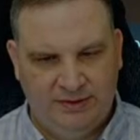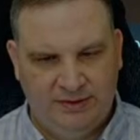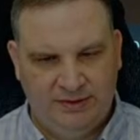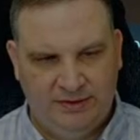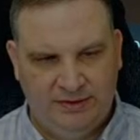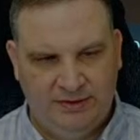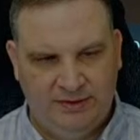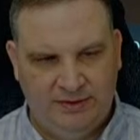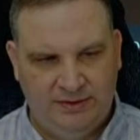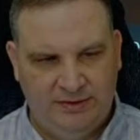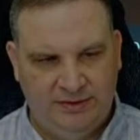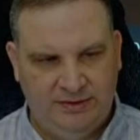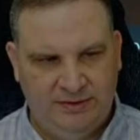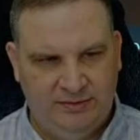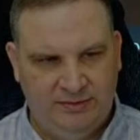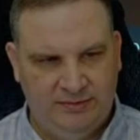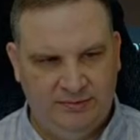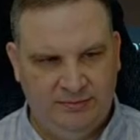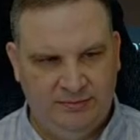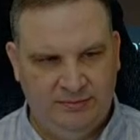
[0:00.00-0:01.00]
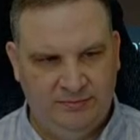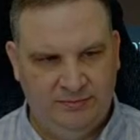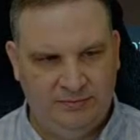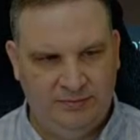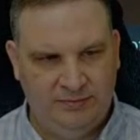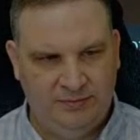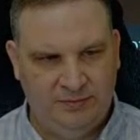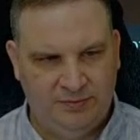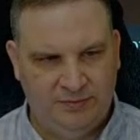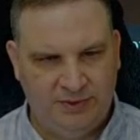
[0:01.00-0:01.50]
Um,
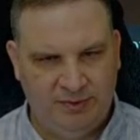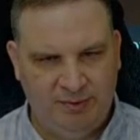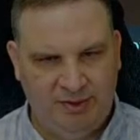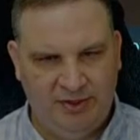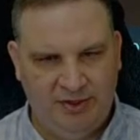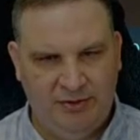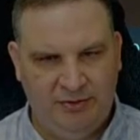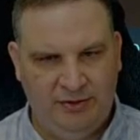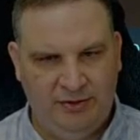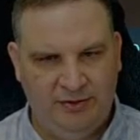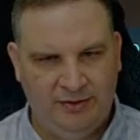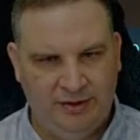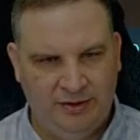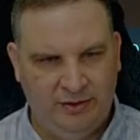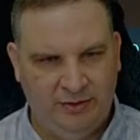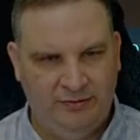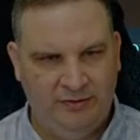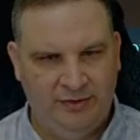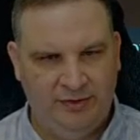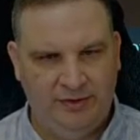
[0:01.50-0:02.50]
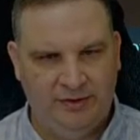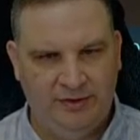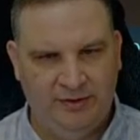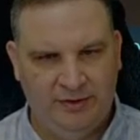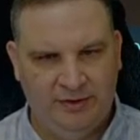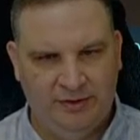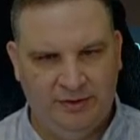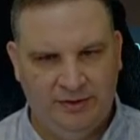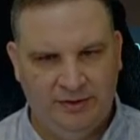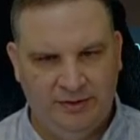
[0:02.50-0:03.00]
come on, Yoda. Get over there.
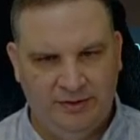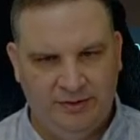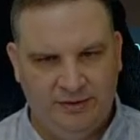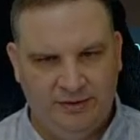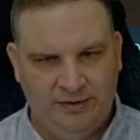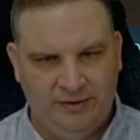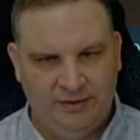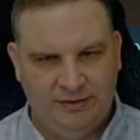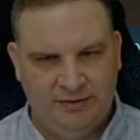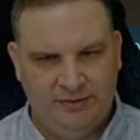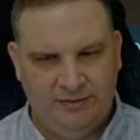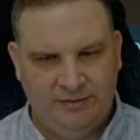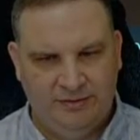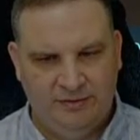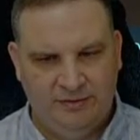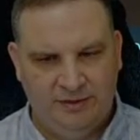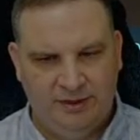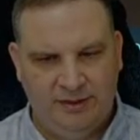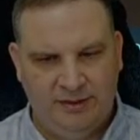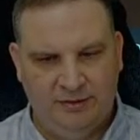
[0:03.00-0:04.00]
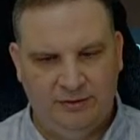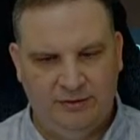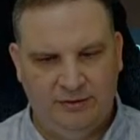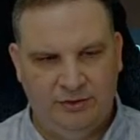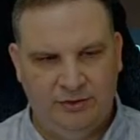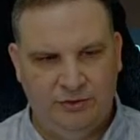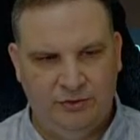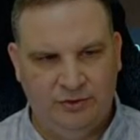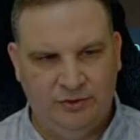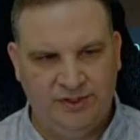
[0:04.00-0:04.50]
Kill
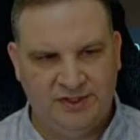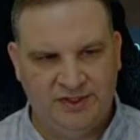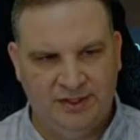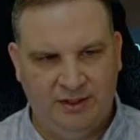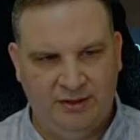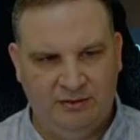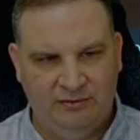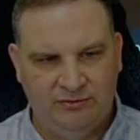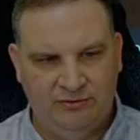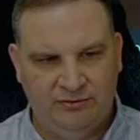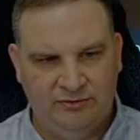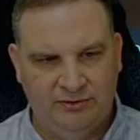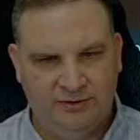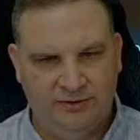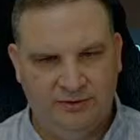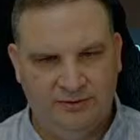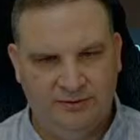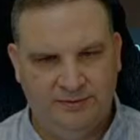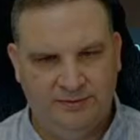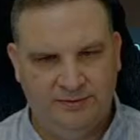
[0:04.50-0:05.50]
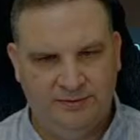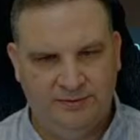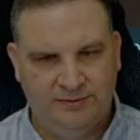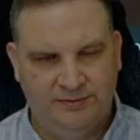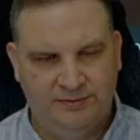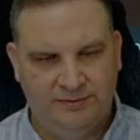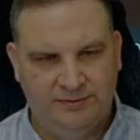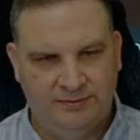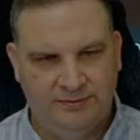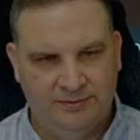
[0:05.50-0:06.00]
yourself
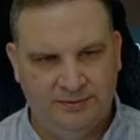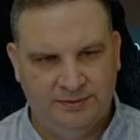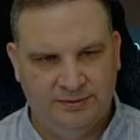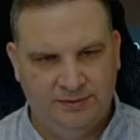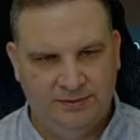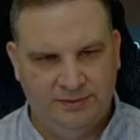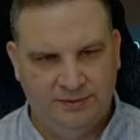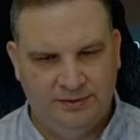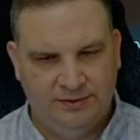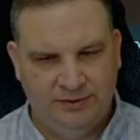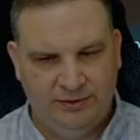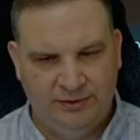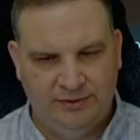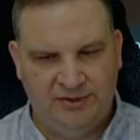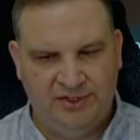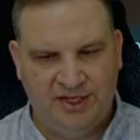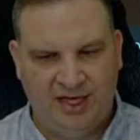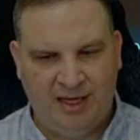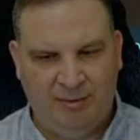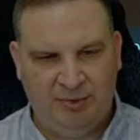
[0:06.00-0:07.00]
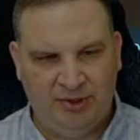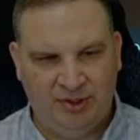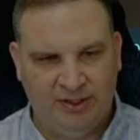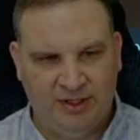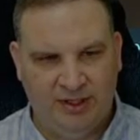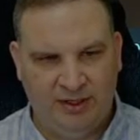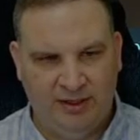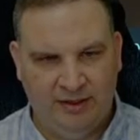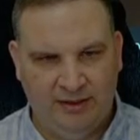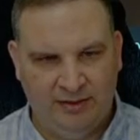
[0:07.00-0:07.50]
your
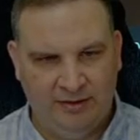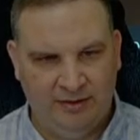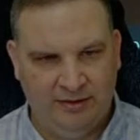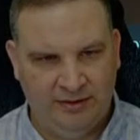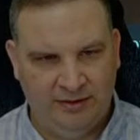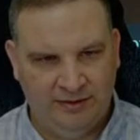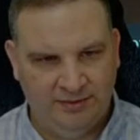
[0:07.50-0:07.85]
doppelganger.